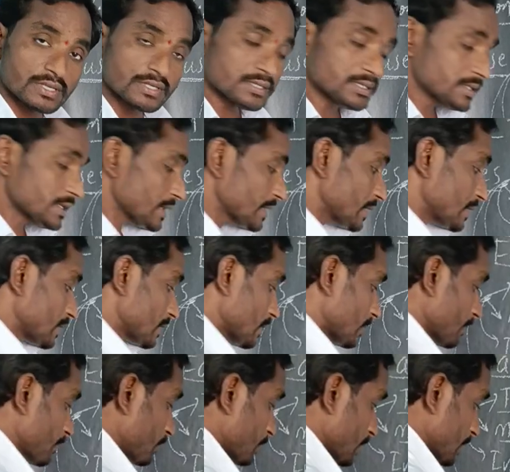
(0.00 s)
thirst
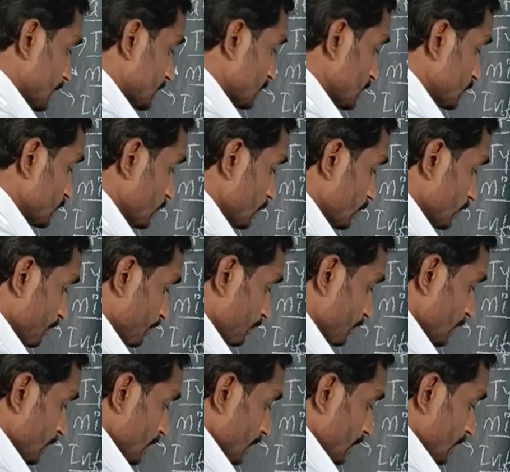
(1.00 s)
and excessive
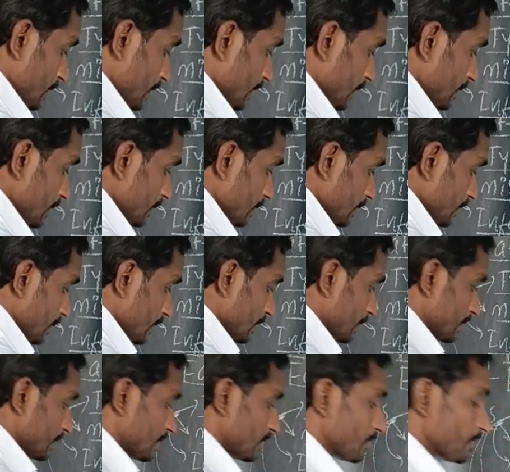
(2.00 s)
taking
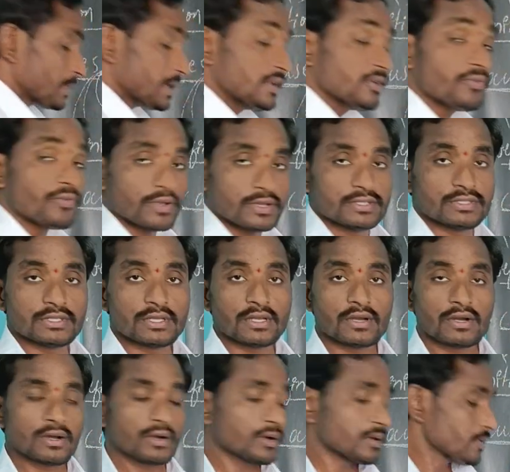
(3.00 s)
and polyphagia,
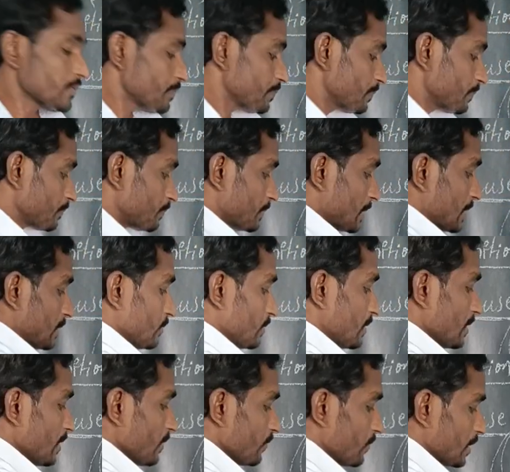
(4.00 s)

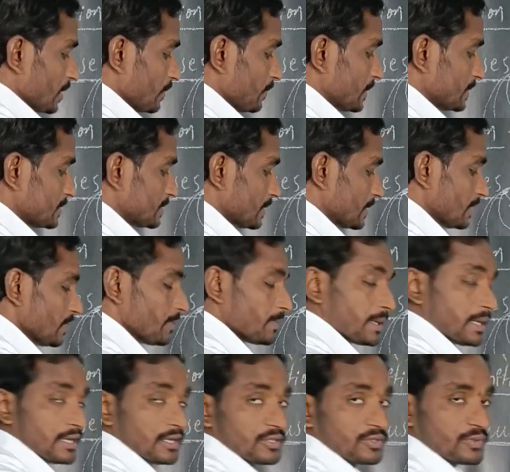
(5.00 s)
polyuria, polyphagia, and
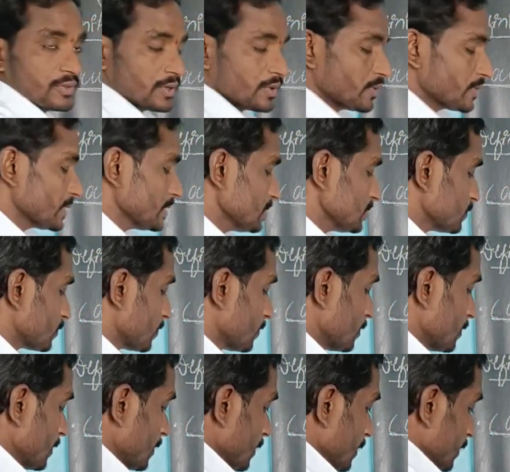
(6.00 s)
polydysphagia. Okay,
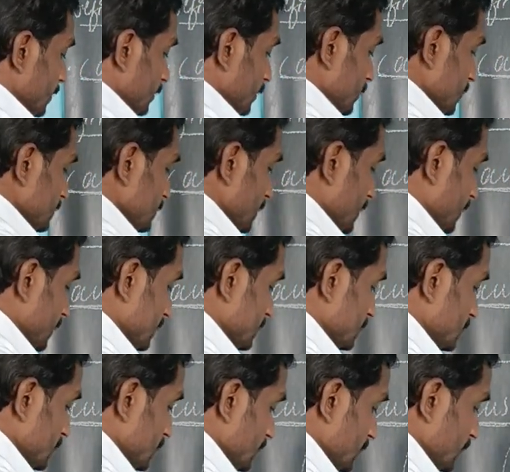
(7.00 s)
so these are
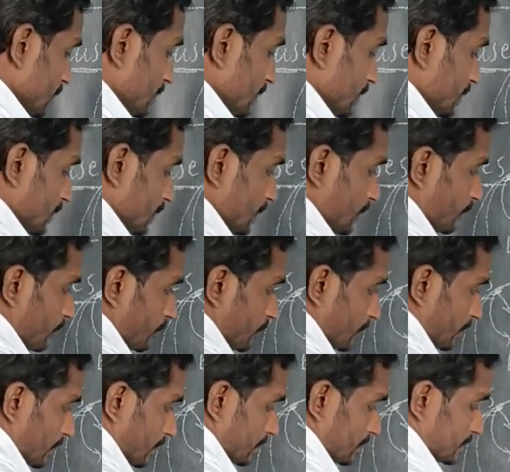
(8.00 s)

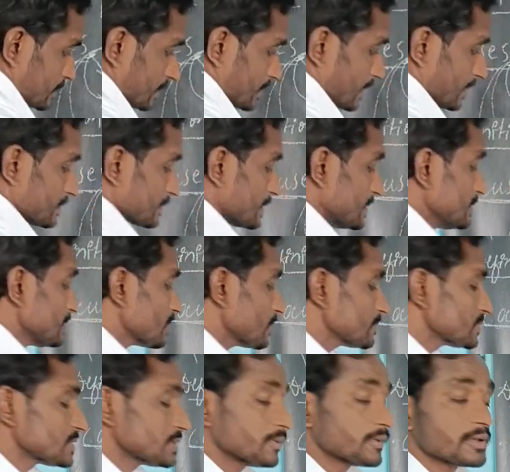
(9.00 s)
the signs
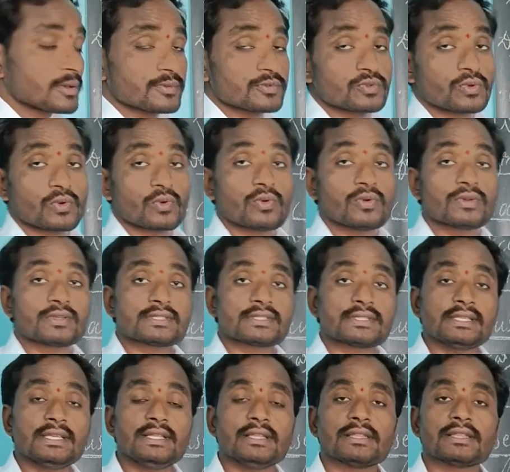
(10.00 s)
and symptoms we are going to
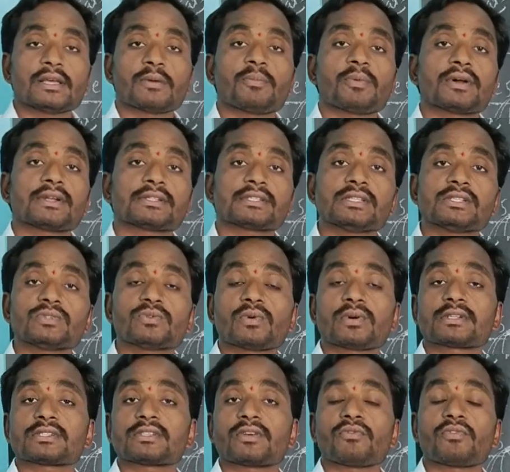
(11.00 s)
see in the persons who
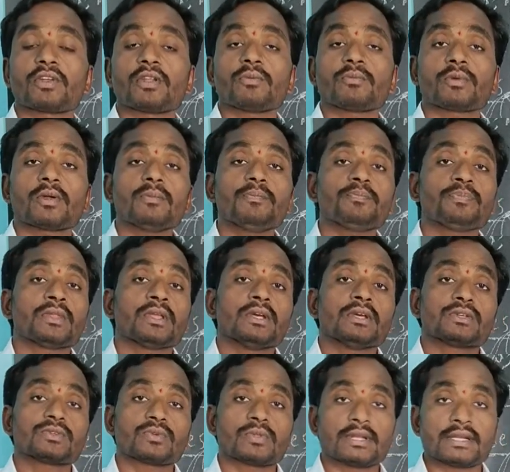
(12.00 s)
are suffering from,
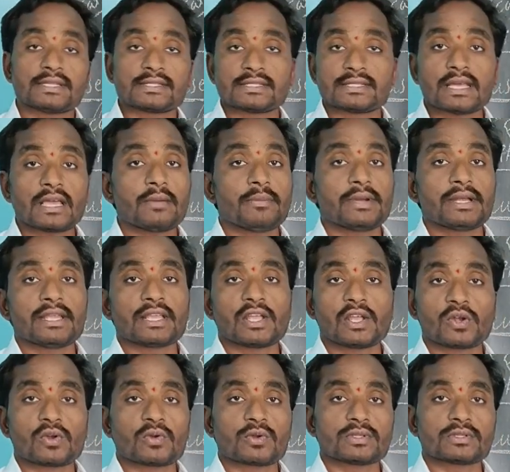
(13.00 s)
so that is diabetic
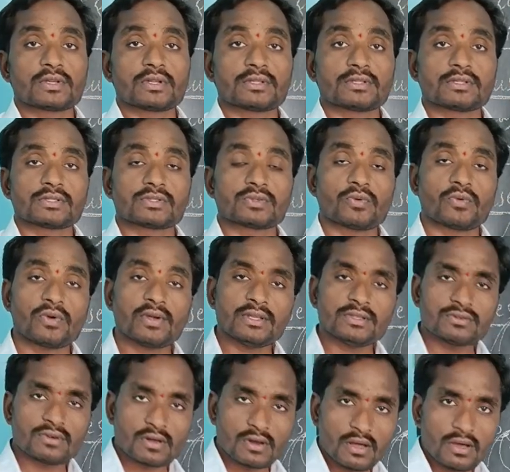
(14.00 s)
ketoacidosis. Okay,
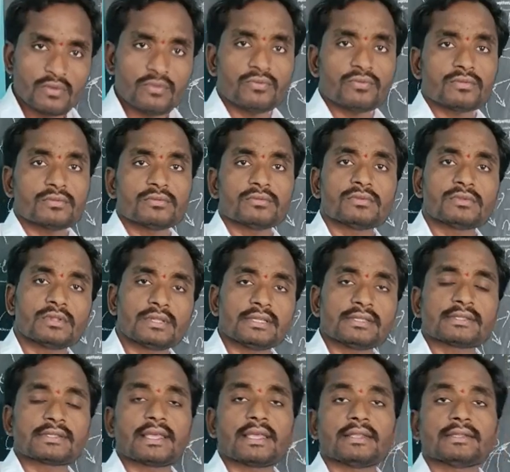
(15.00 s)
so along
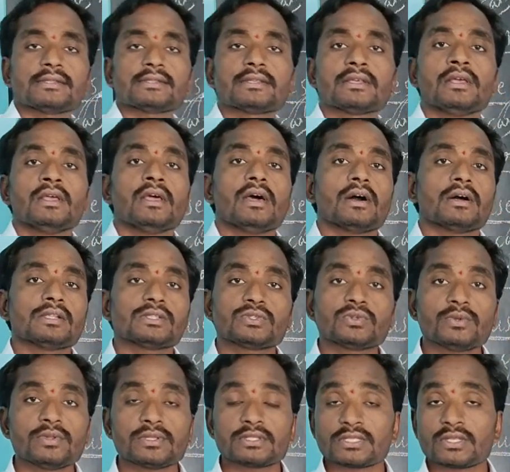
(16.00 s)
these signs,
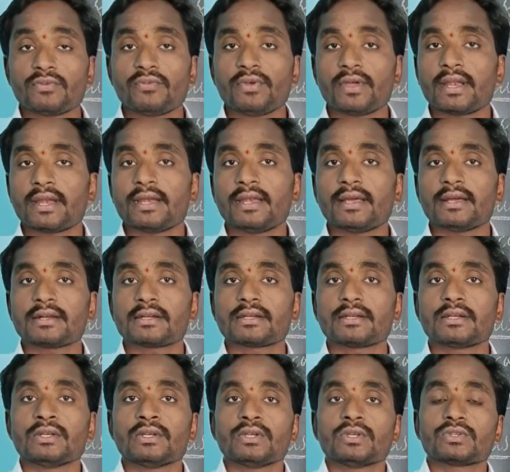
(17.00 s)
also the severe headache,
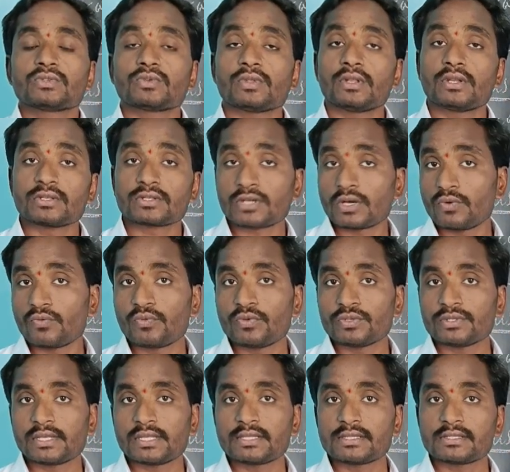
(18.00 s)
so there is
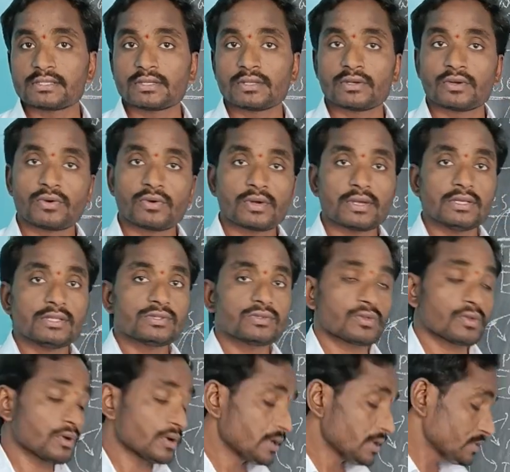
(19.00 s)
confusions. Okay,
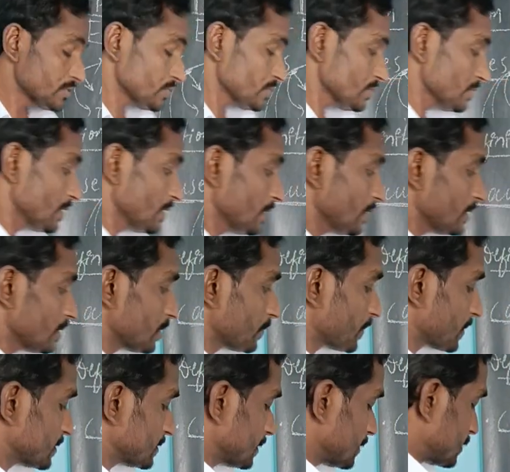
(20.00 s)
so also the
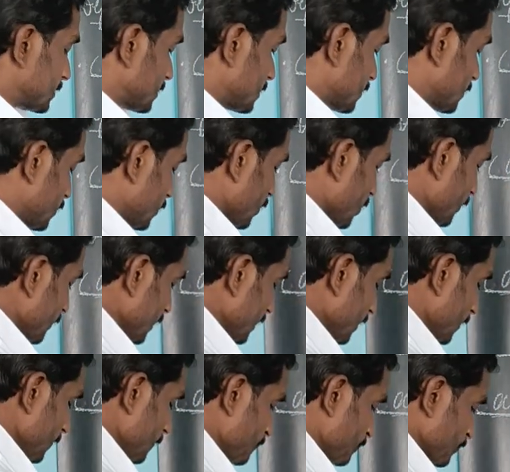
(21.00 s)
present. Now
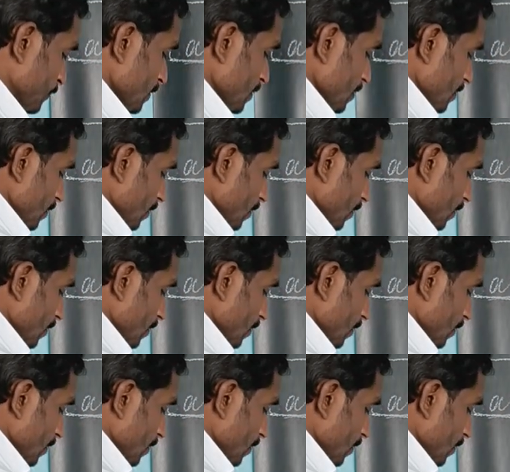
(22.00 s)
coming